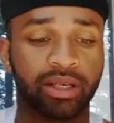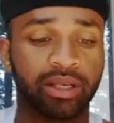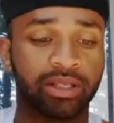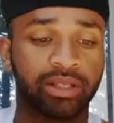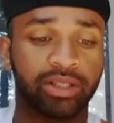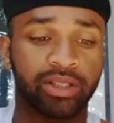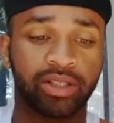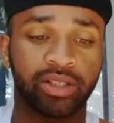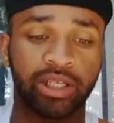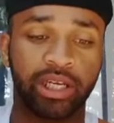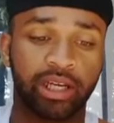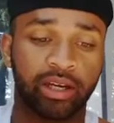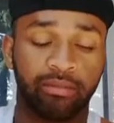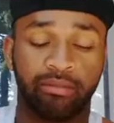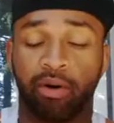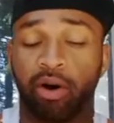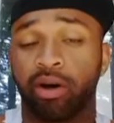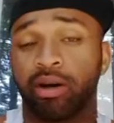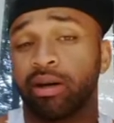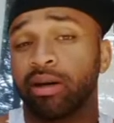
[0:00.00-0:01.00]
And Jacob
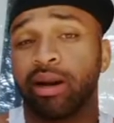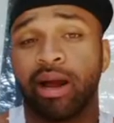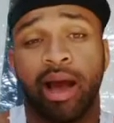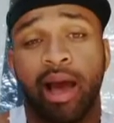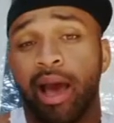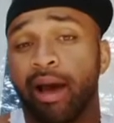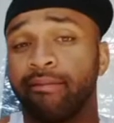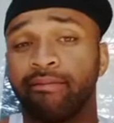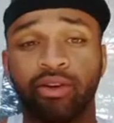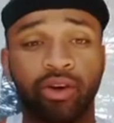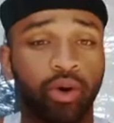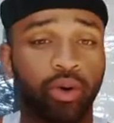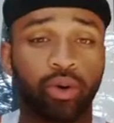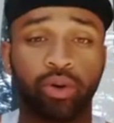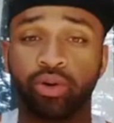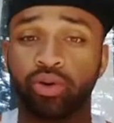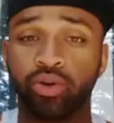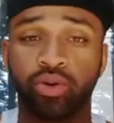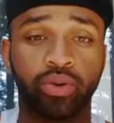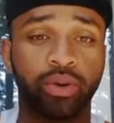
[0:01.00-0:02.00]
Martin, I have no
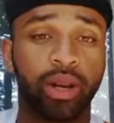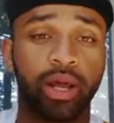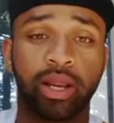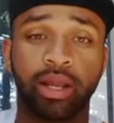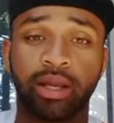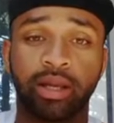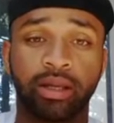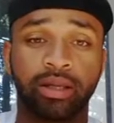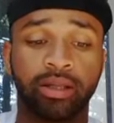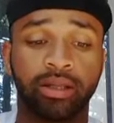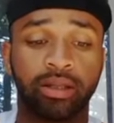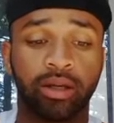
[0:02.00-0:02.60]
clue who that is.